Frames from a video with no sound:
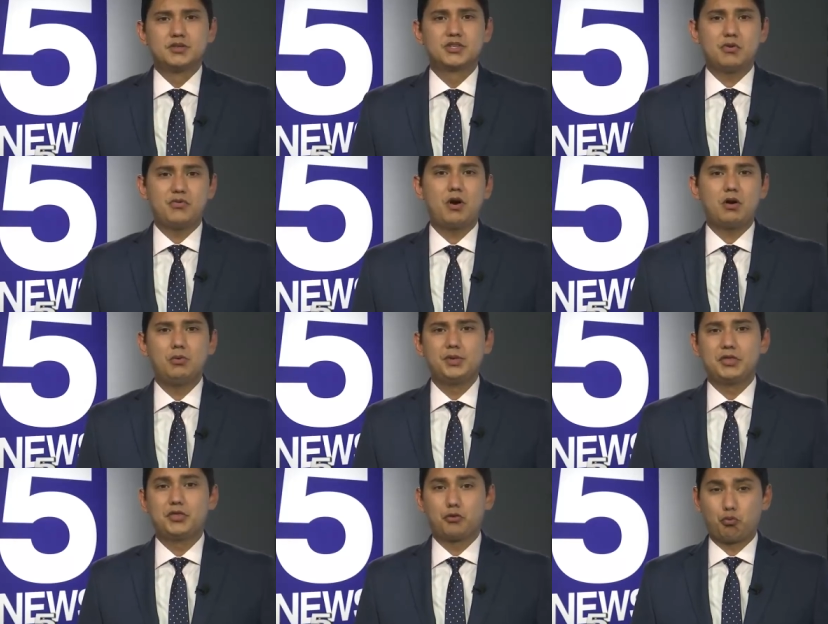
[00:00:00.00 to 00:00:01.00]
So far,
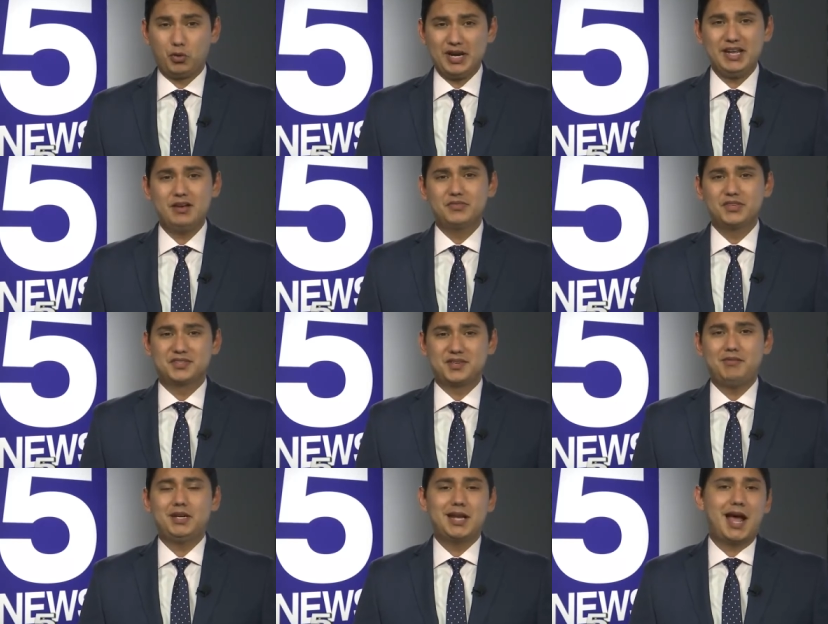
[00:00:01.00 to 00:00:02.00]
only three of the
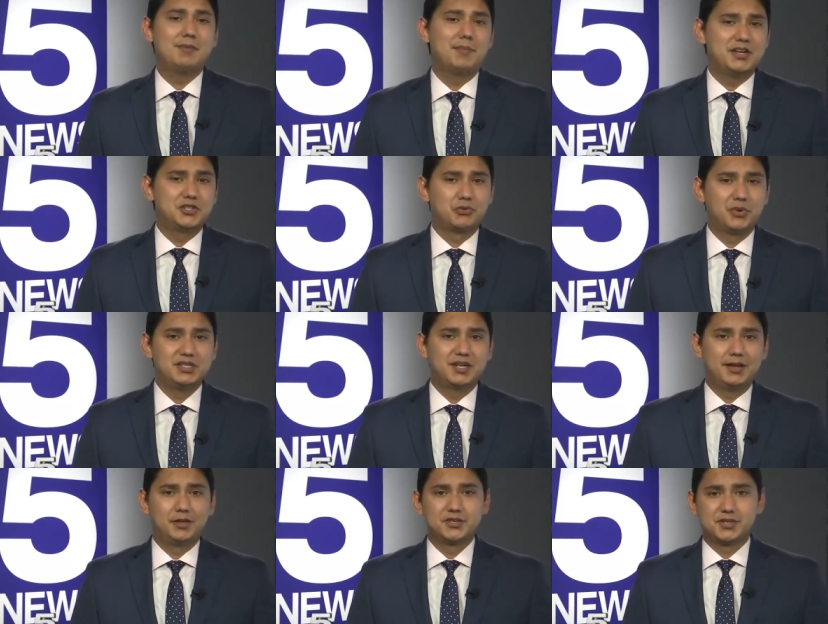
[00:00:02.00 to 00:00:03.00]
79 major
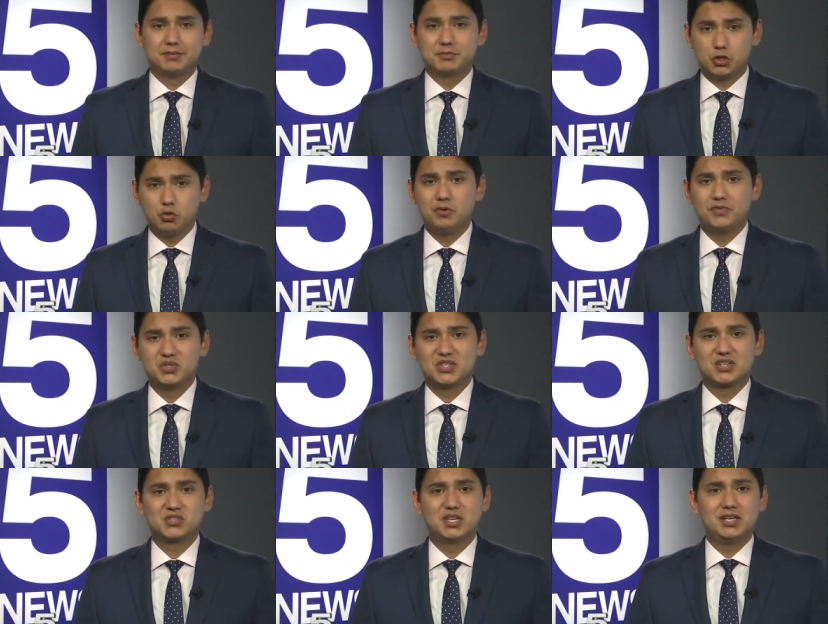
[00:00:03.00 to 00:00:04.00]
retailers and two of the
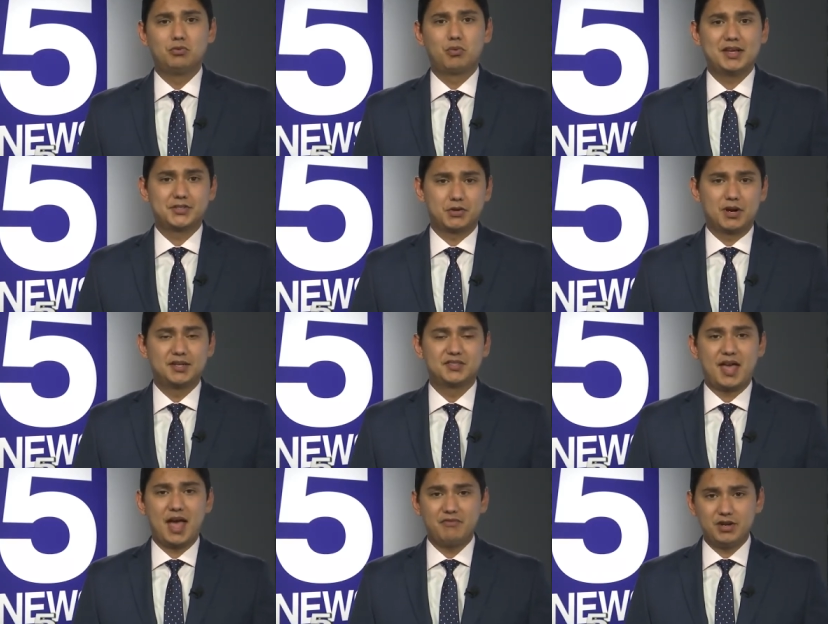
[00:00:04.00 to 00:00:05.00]
16
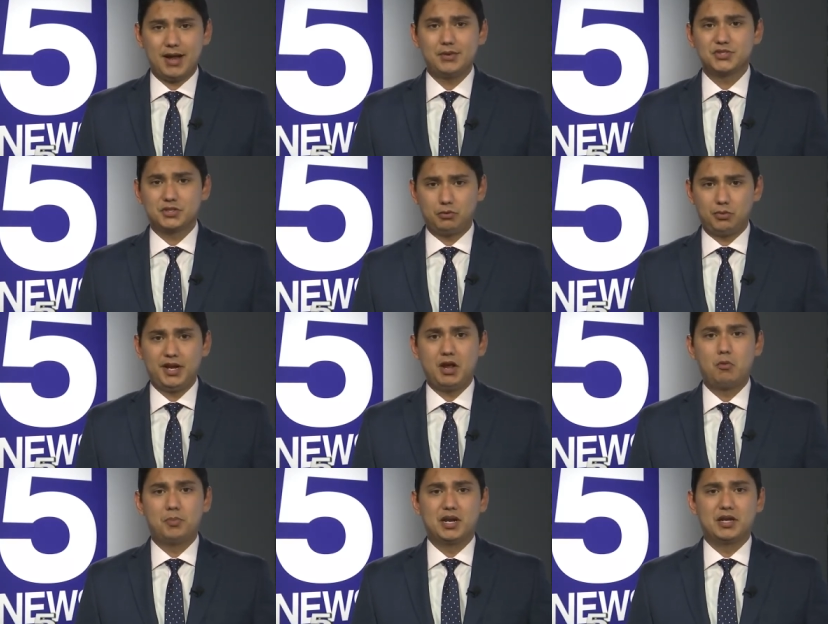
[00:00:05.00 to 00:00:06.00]
restaurants have announced their
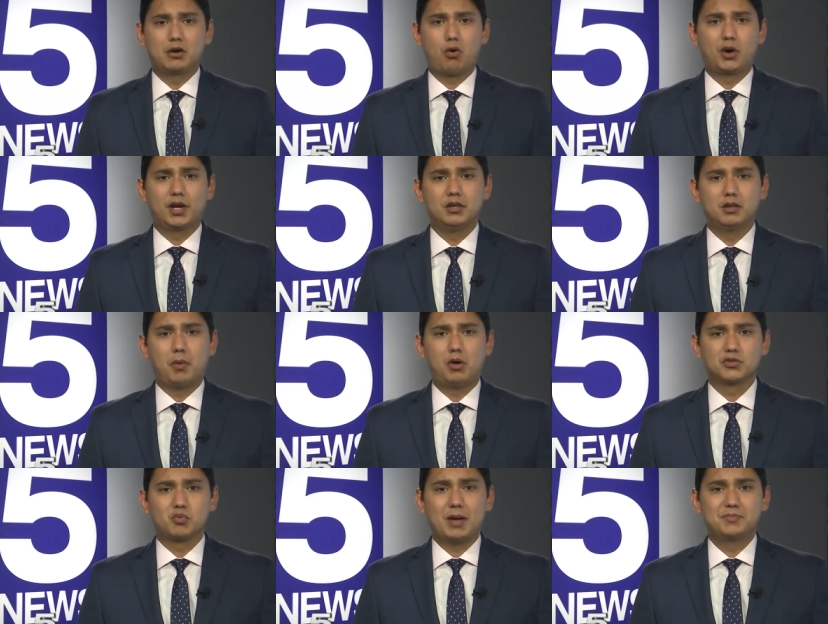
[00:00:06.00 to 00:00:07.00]
reopening, according to the
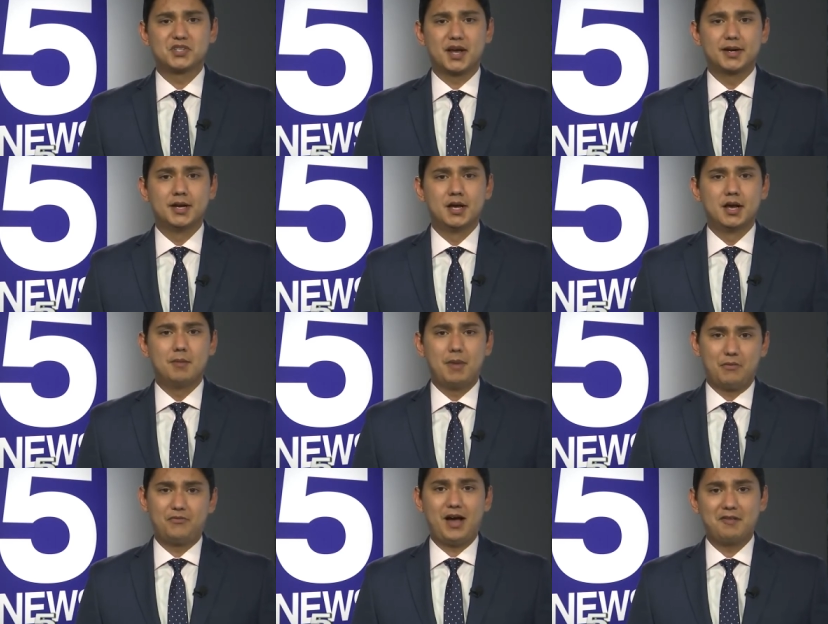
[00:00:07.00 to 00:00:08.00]
mall's website,
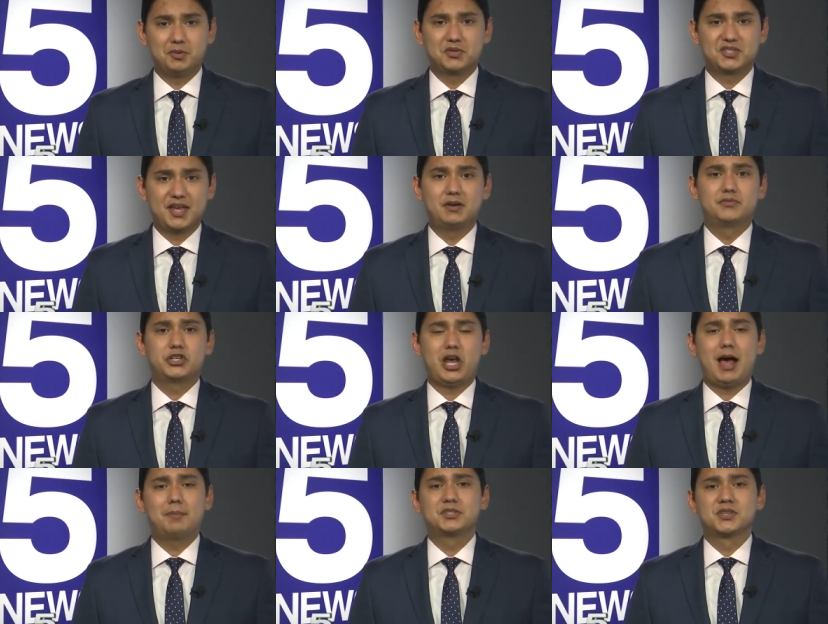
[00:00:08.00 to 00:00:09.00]
about 5% of
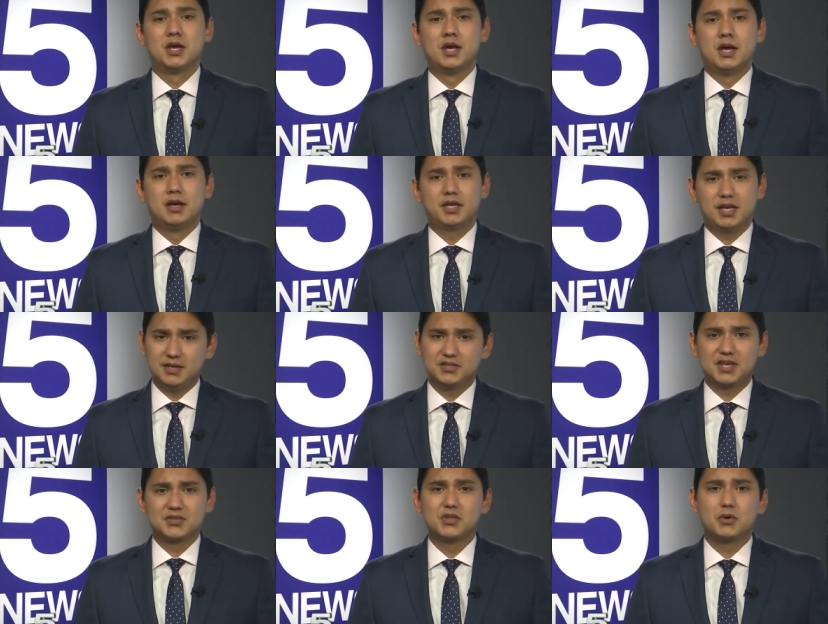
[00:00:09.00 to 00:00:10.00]
shops.
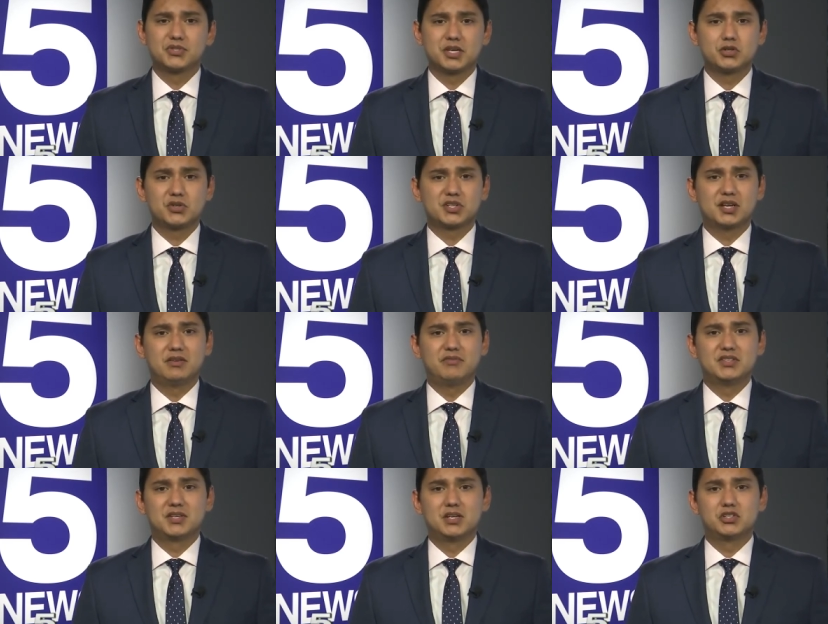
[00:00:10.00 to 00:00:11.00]
Keating says those interested
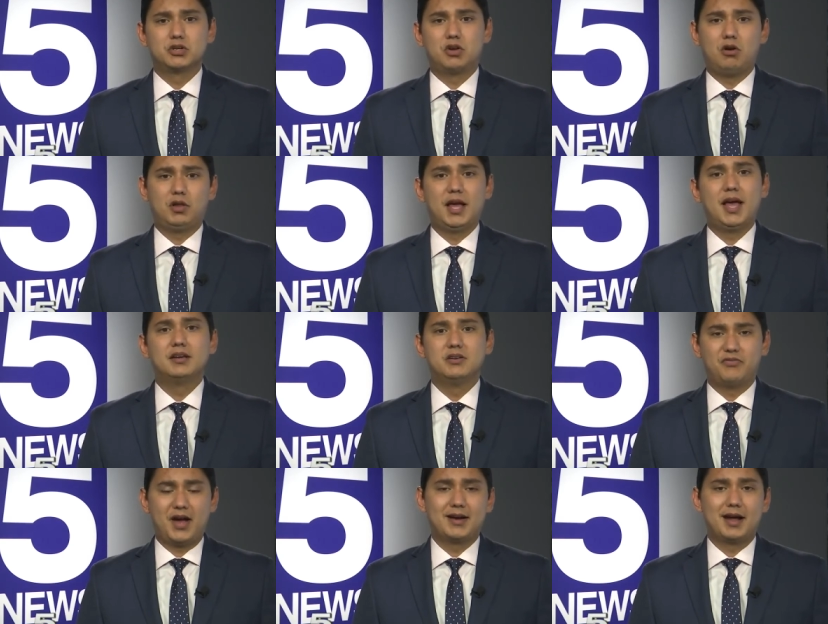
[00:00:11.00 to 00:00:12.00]
in visiting should call ahead
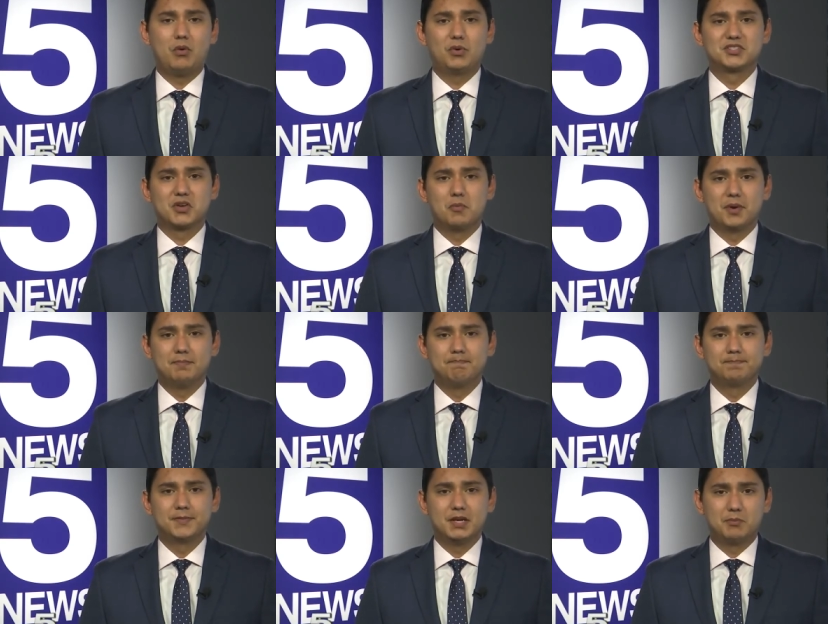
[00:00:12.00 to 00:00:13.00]
to find out what's open.
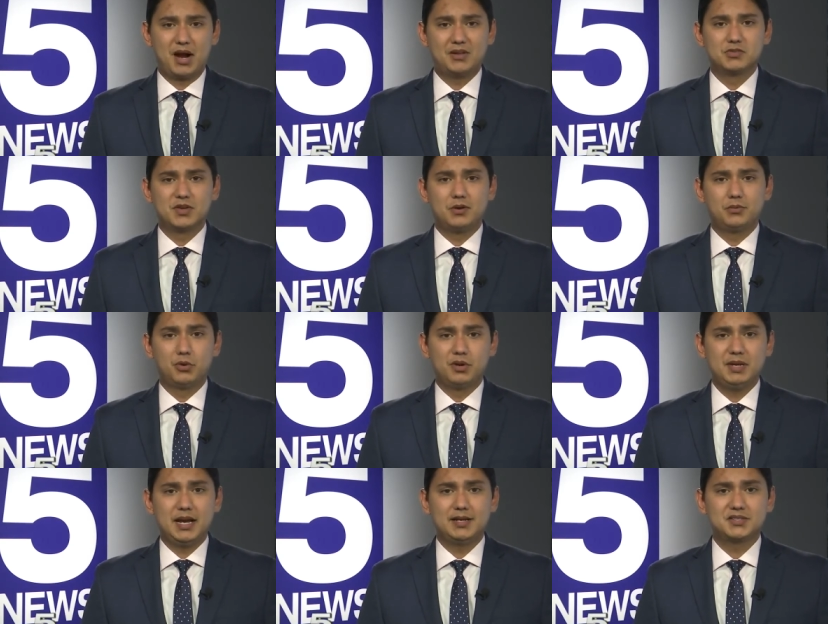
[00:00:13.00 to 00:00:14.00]
In Brownsville,
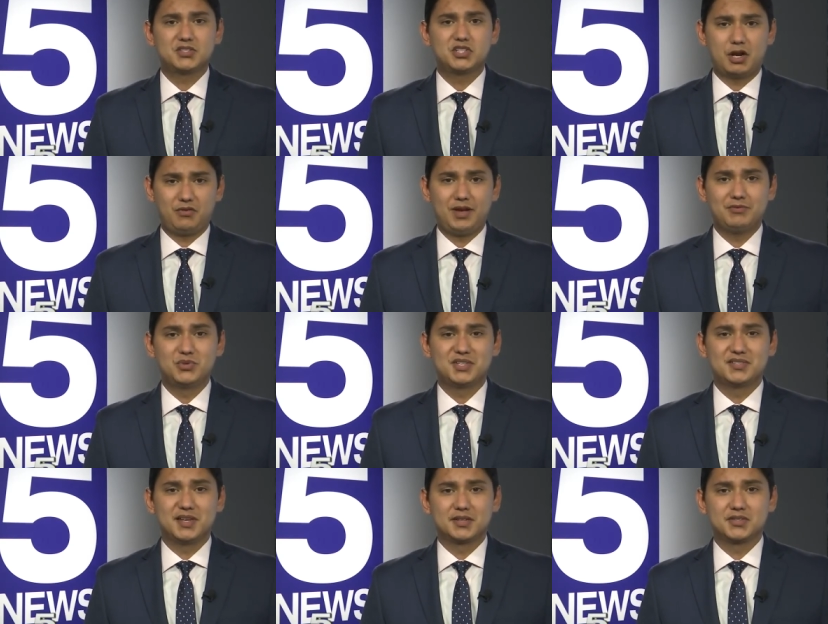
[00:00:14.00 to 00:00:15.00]
Rudy Mireles, Channel 5
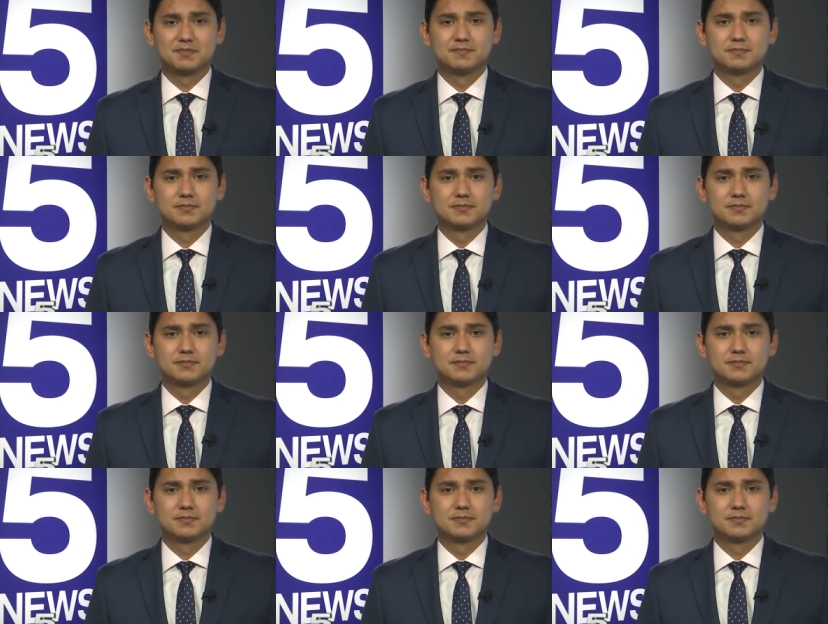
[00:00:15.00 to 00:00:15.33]
News at 6.